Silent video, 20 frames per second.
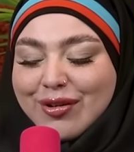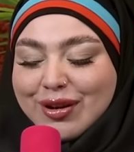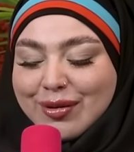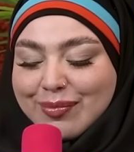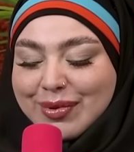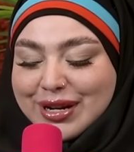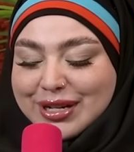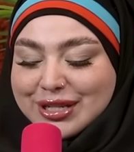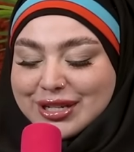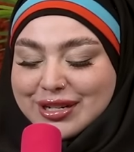wrote
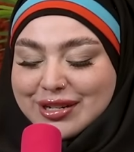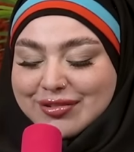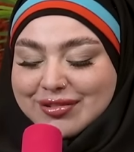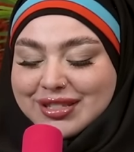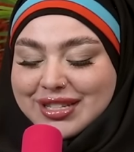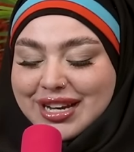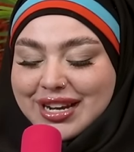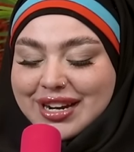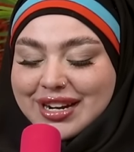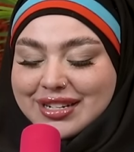a bunch of
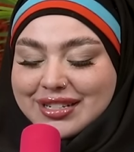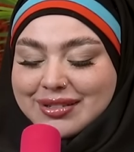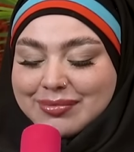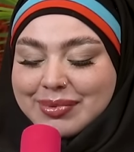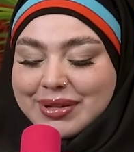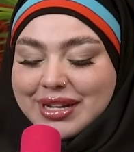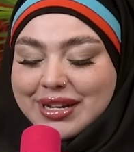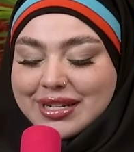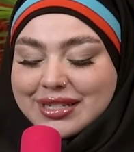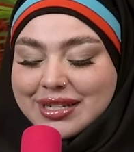notes on it
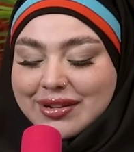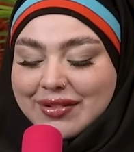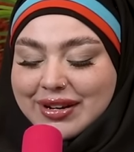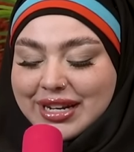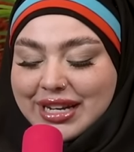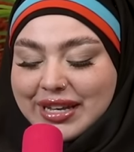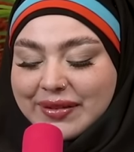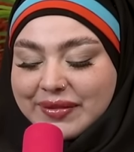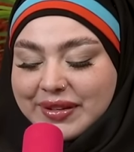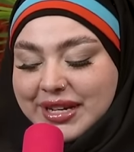because I
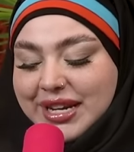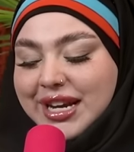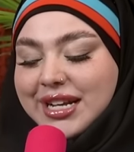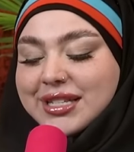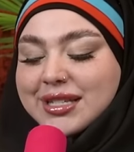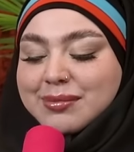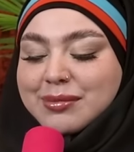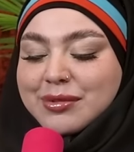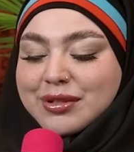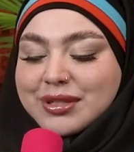want to give you
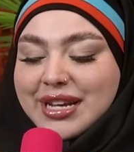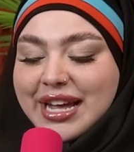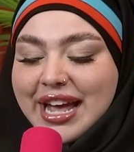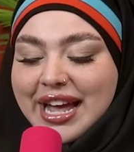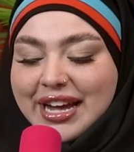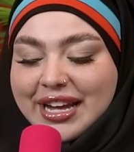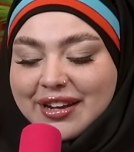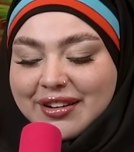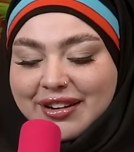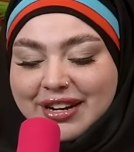guys the most
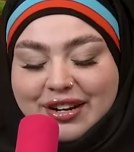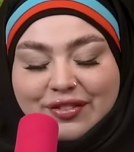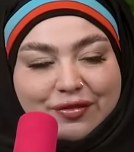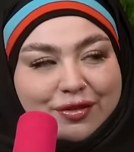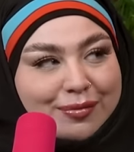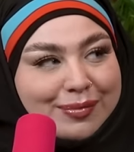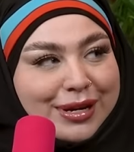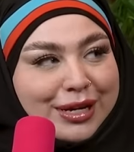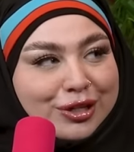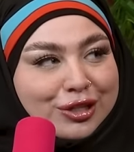accurate
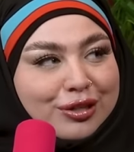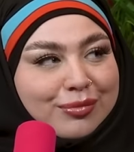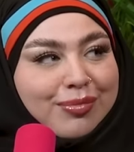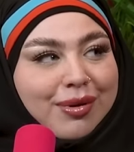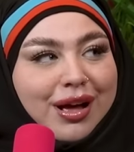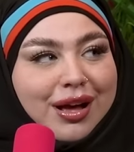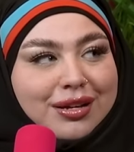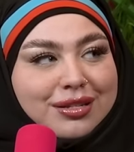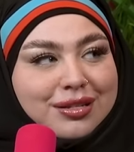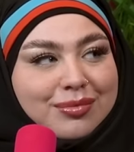information
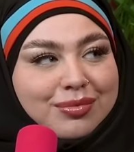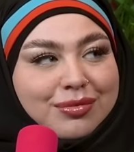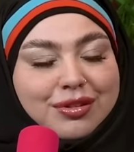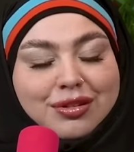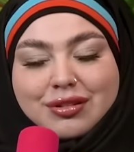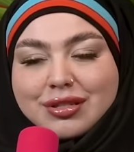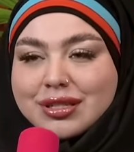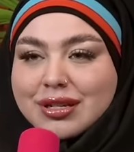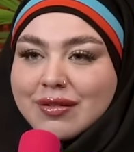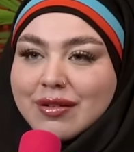
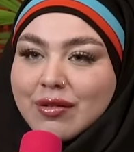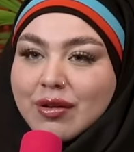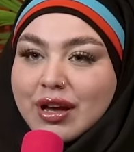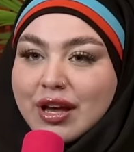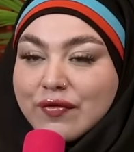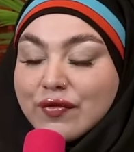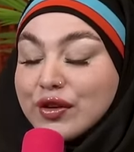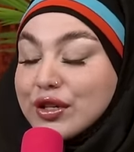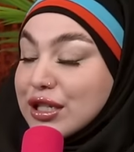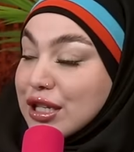possible. So
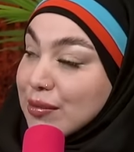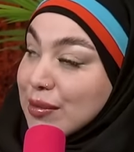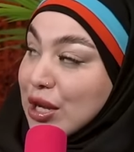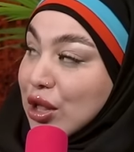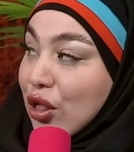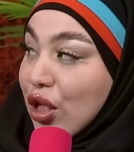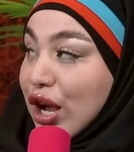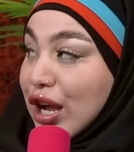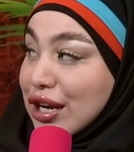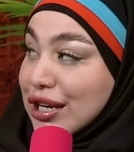okay. if you see
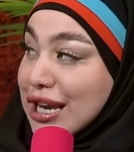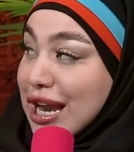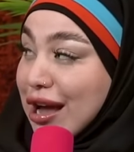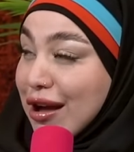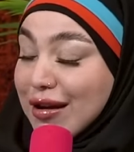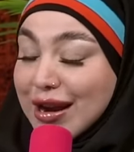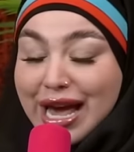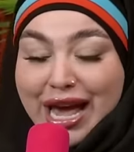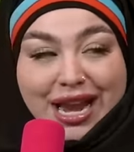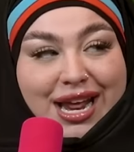me looking
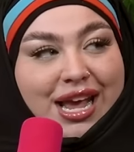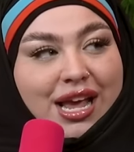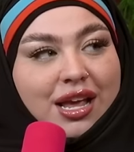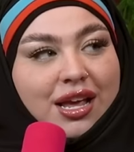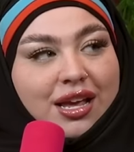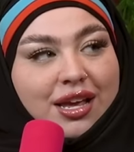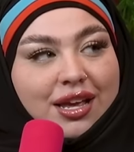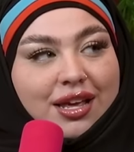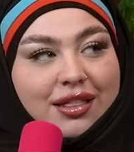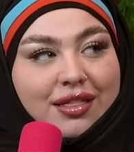down at
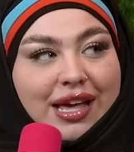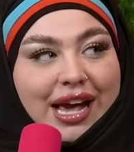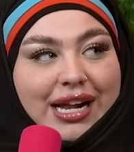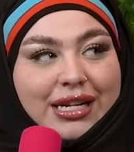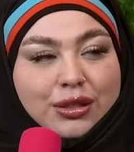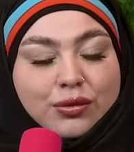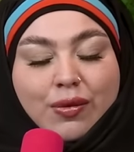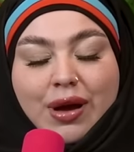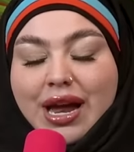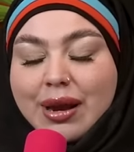it,
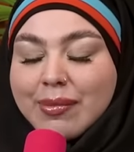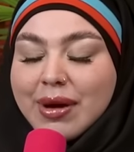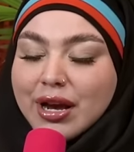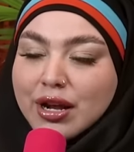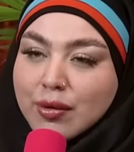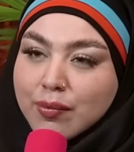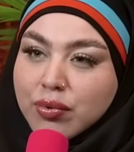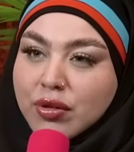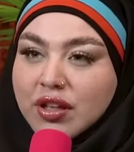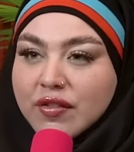that's why I'm not
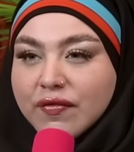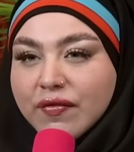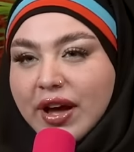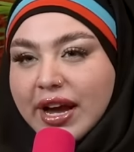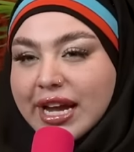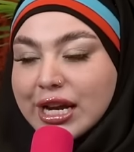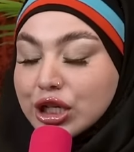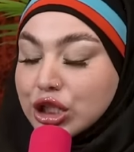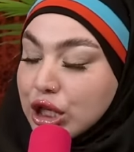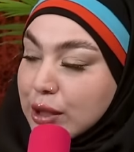gonna pull a
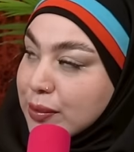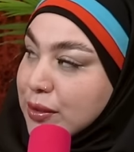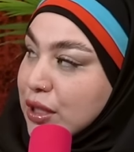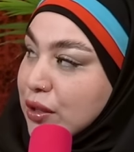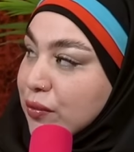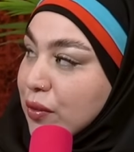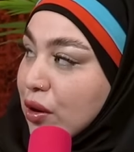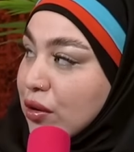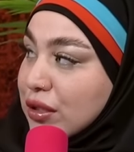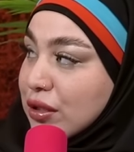fucking
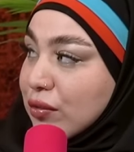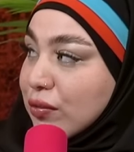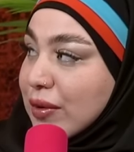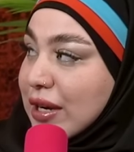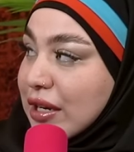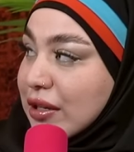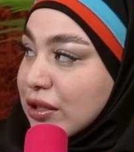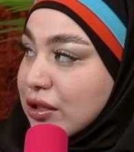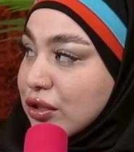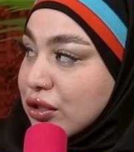Gypsy Rose or
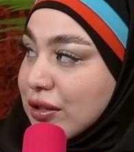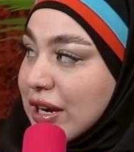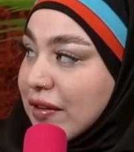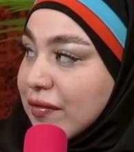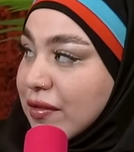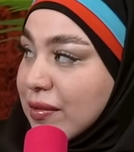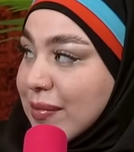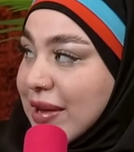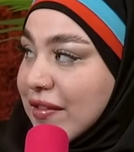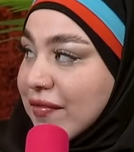read
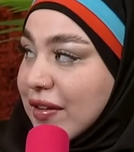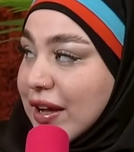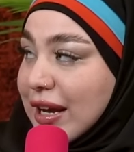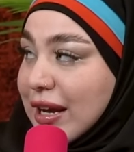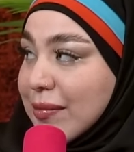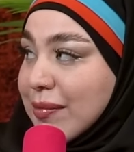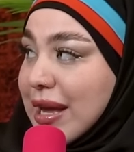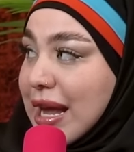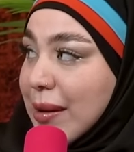straight from my fucking